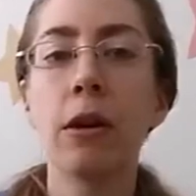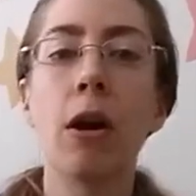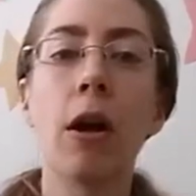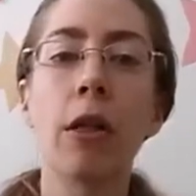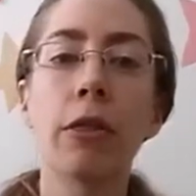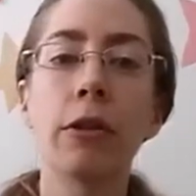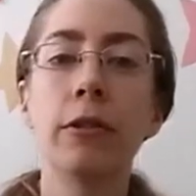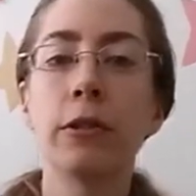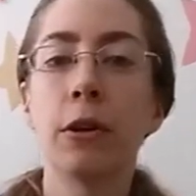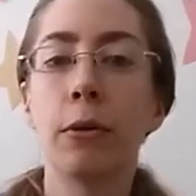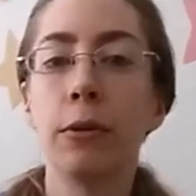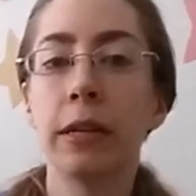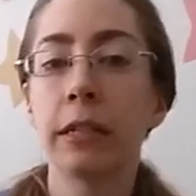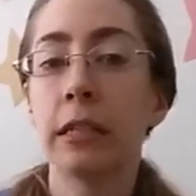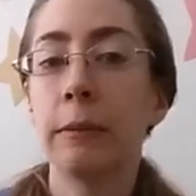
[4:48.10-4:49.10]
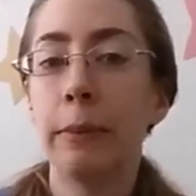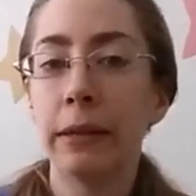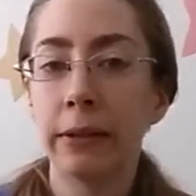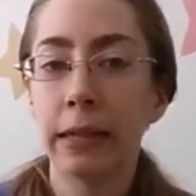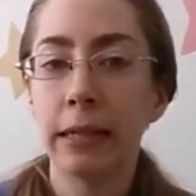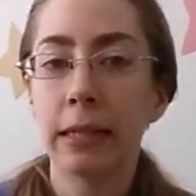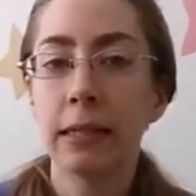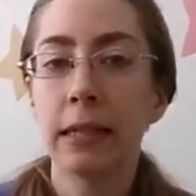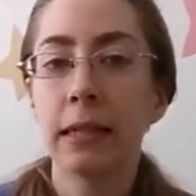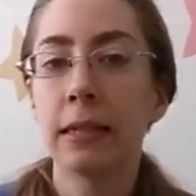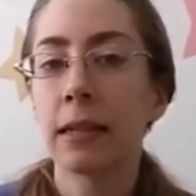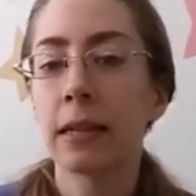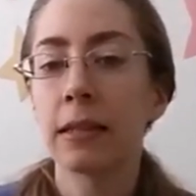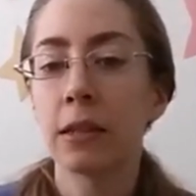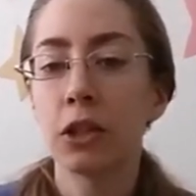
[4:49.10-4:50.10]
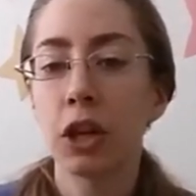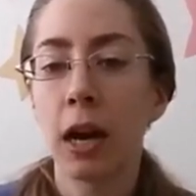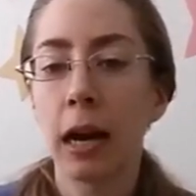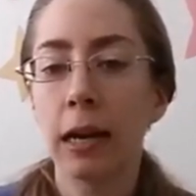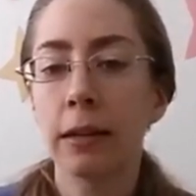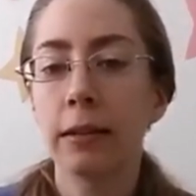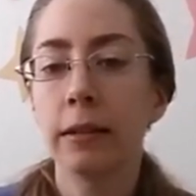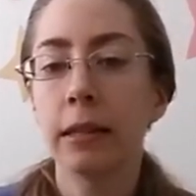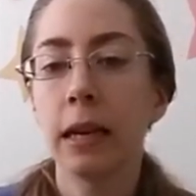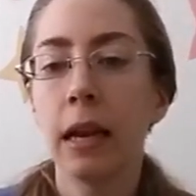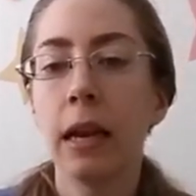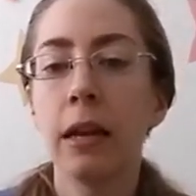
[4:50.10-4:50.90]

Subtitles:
the author's own experiences as a child.